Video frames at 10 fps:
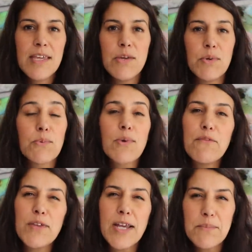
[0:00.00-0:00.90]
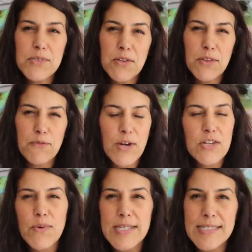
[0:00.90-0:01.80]
You want to rough it up so that the
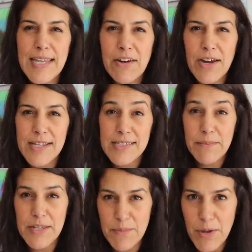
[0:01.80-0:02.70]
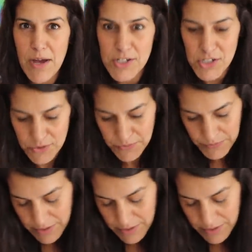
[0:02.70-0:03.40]
fresh resin layer has something to bond to.